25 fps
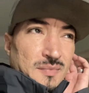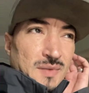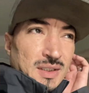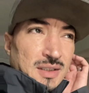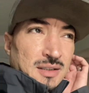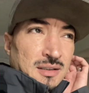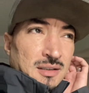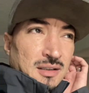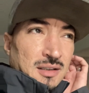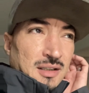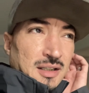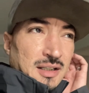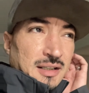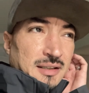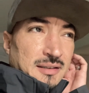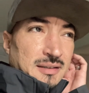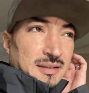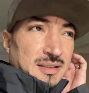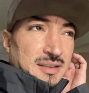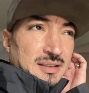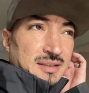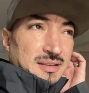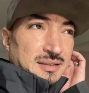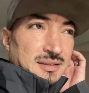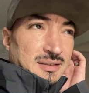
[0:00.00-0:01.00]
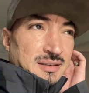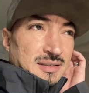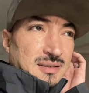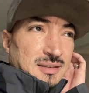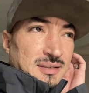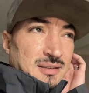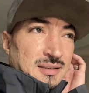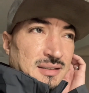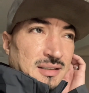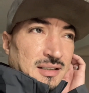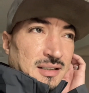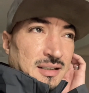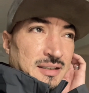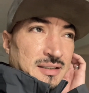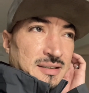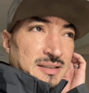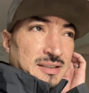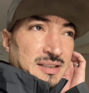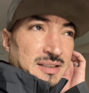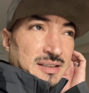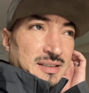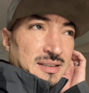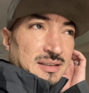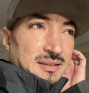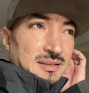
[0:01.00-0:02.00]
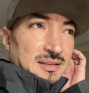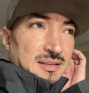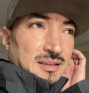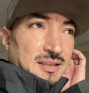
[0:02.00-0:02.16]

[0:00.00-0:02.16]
a lot of things I did